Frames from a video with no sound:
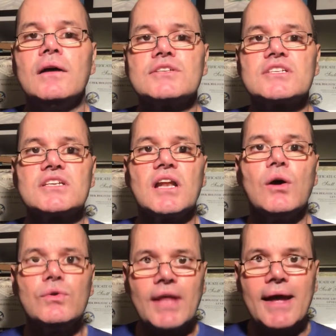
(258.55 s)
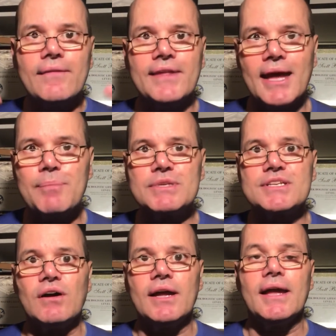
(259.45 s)
slow down the
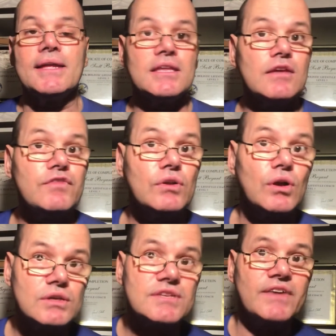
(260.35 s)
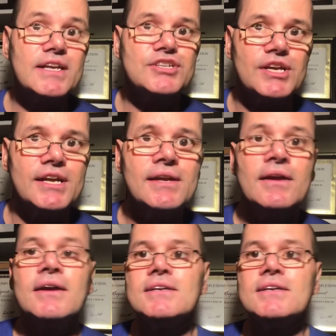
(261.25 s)
appetite and give you lots of energy,